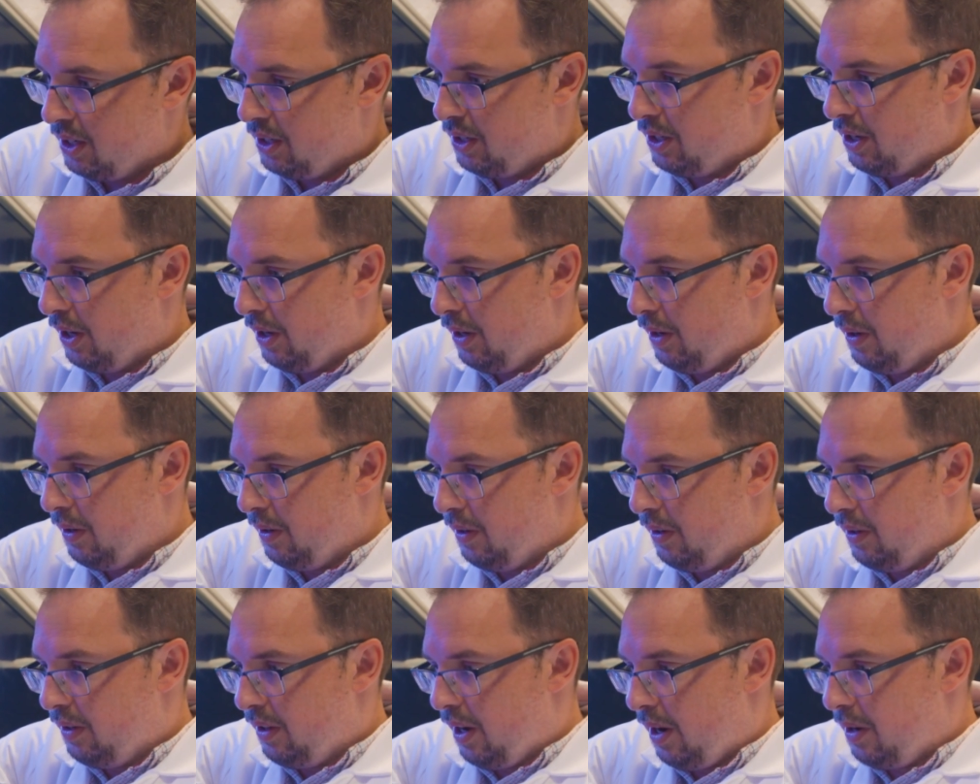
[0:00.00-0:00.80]

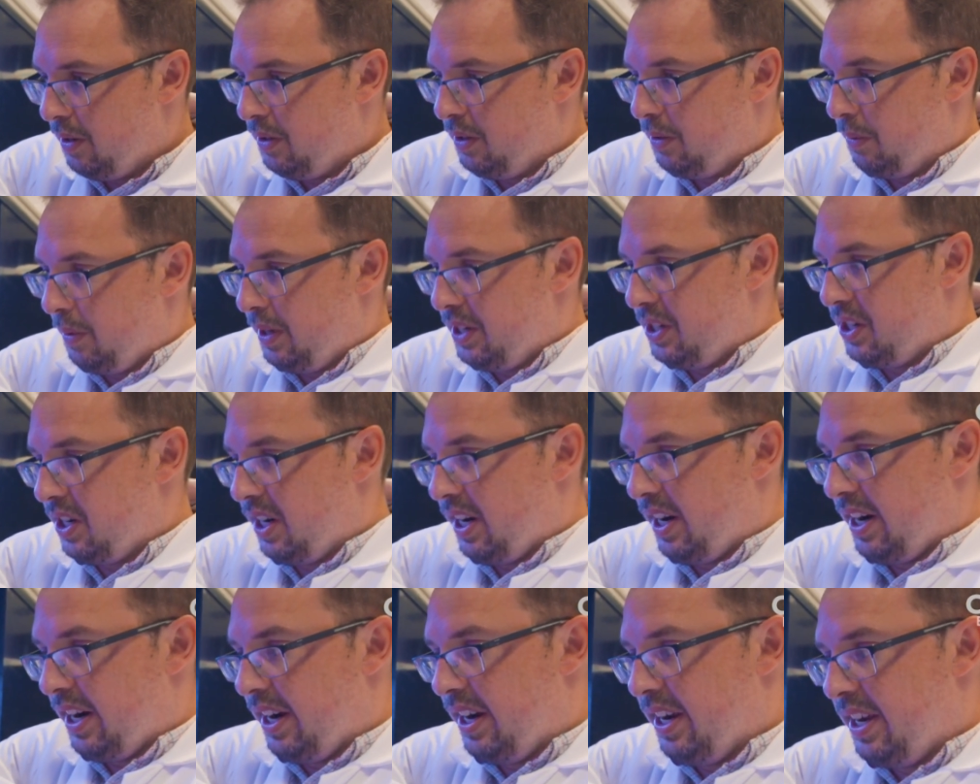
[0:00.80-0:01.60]
to those which
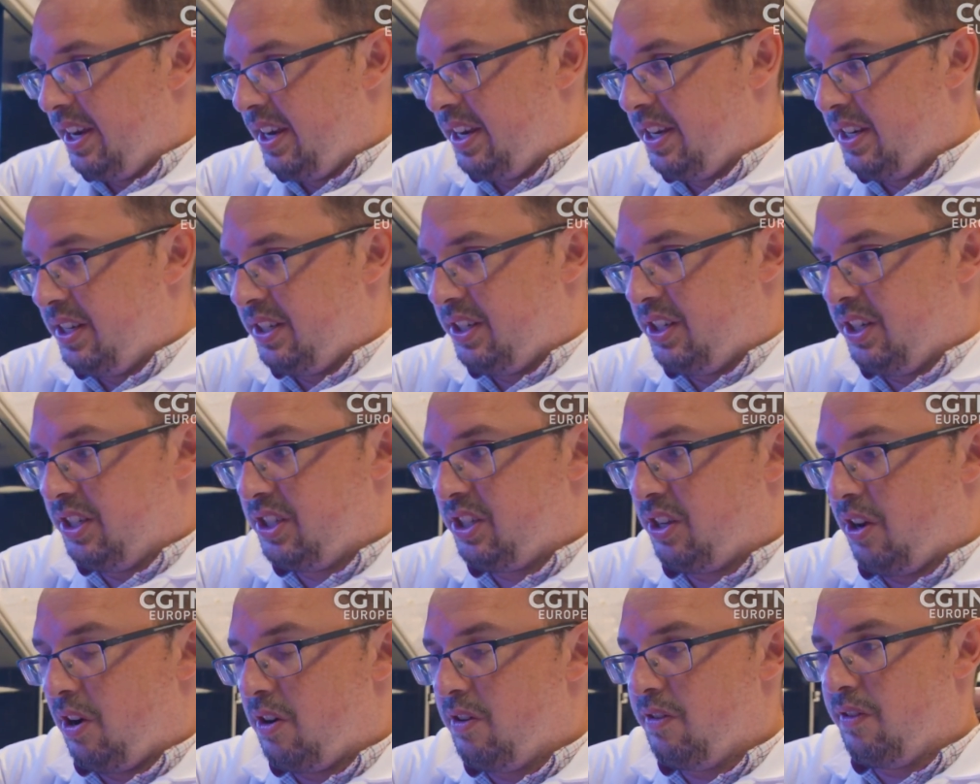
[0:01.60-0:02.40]
are
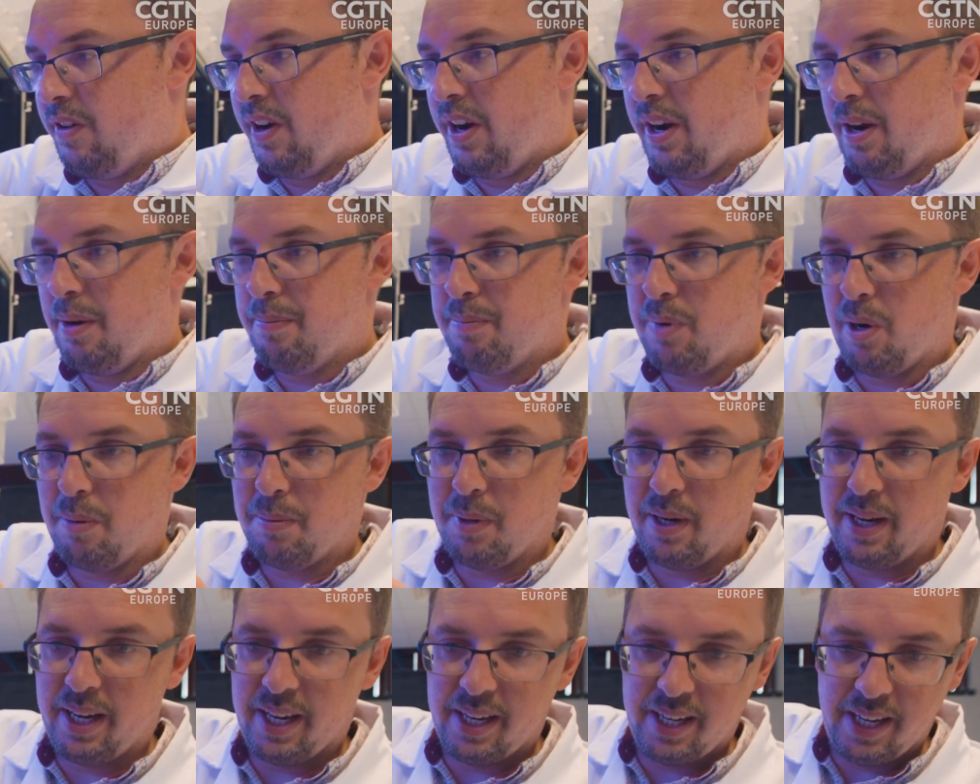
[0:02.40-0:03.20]
just over
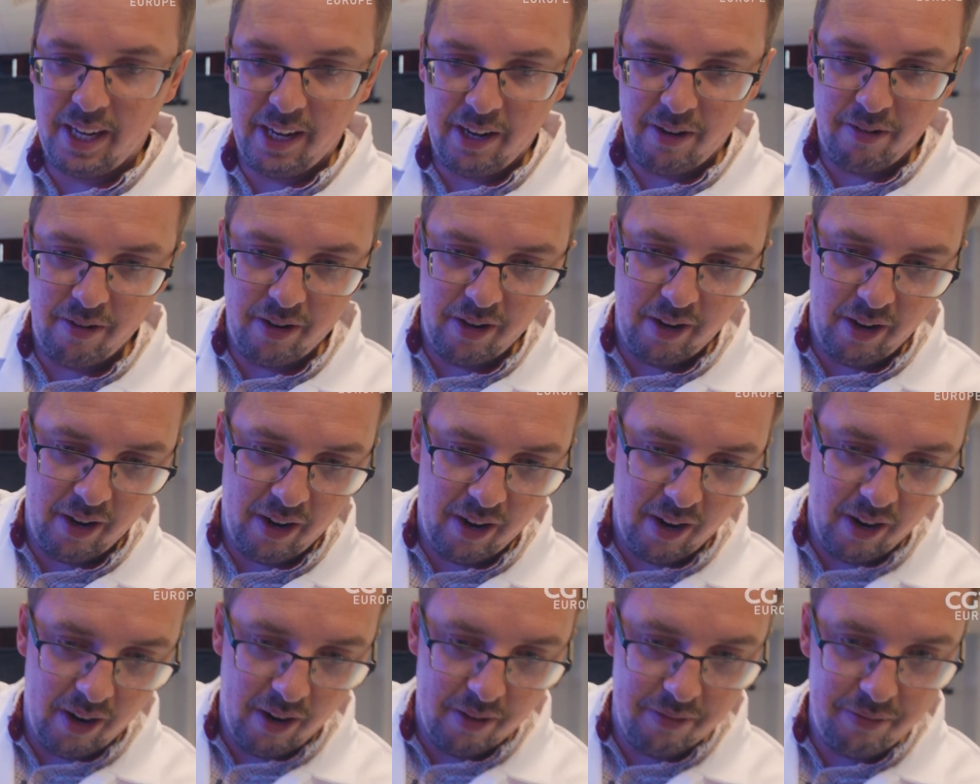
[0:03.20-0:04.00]
probably a year and a
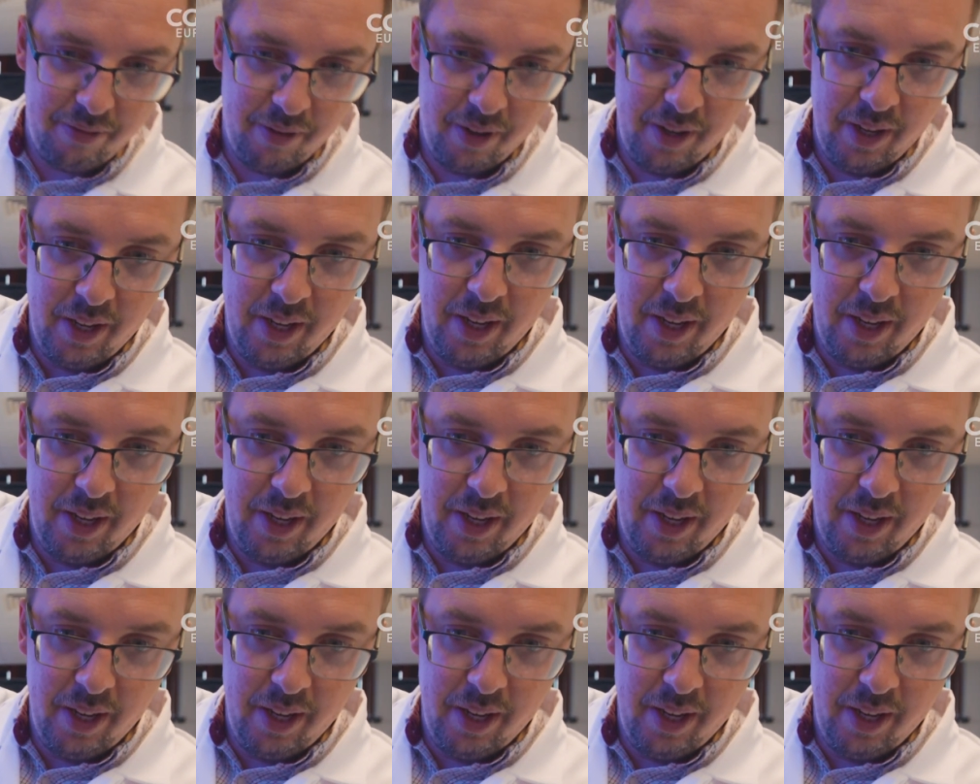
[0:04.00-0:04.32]
half